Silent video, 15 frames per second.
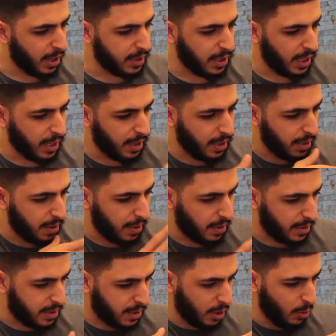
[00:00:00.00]
cutting
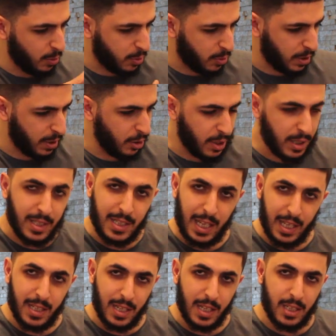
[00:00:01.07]
skills, you can
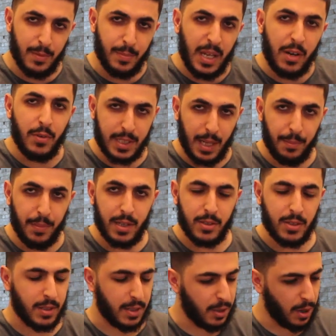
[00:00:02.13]
see is, is a big
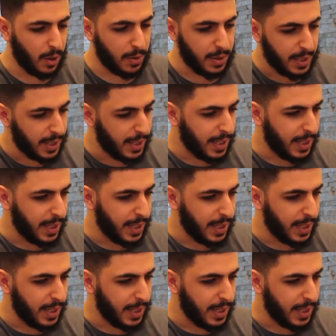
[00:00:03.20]
resemblance, you know.